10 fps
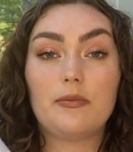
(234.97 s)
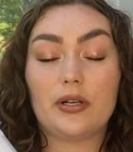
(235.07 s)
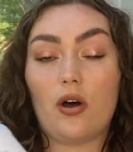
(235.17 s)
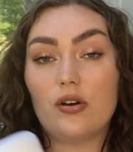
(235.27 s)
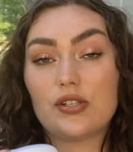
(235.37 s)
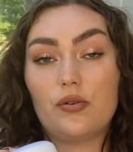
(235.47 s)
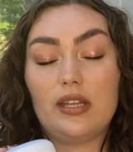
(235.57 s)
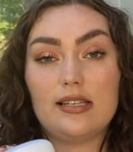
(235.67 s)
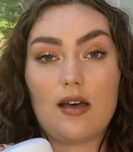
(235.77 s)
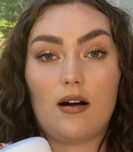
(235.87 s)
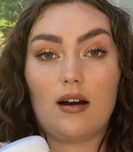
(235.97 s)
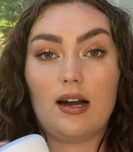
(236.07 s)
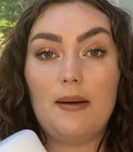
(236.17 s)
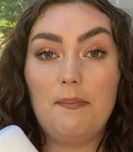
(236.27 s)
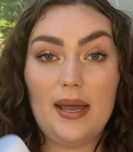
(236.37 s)
but also these are
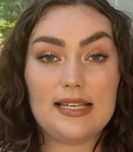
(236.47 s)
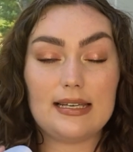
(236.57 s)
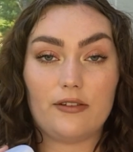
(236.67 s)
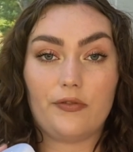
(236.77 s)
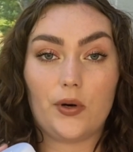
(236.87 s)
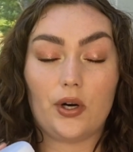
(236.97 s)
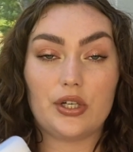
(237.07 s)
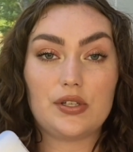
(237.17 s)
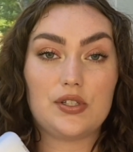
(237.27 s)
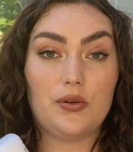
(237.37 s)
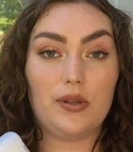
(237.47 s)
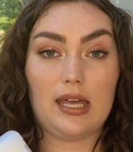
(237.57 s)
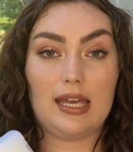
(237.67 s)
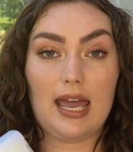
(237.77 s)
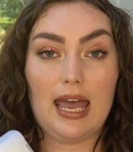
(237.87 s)
amazing for
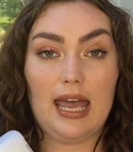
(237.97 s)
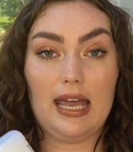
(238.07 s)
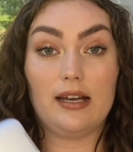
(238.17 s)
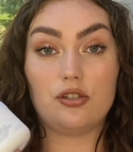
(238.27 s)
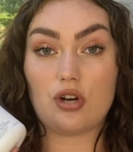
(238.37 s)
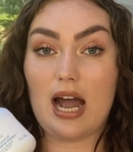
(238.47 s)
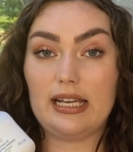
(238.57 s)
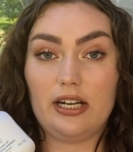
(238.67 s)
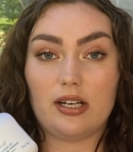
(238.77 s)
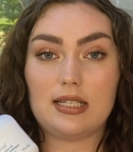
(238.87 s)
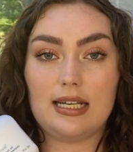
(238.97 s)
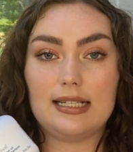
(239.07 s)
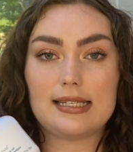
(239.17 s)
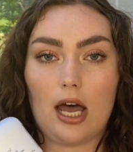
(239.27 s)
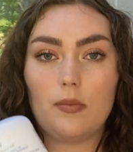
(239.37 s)
soothing a dry,
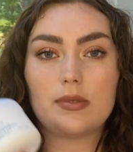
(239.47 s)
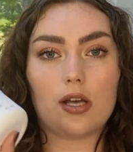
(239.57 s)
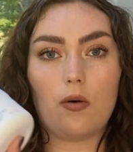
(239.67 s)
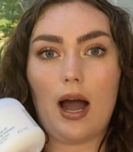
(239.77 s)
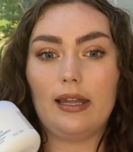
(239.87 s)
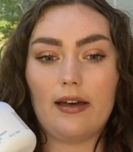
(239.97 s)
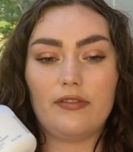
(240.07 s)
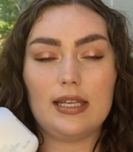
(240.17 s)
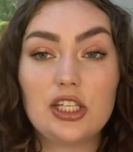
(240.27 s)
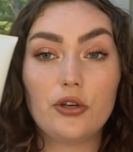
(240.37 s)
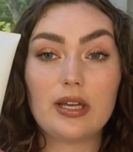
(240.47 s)
irritated scalp. So I love these. You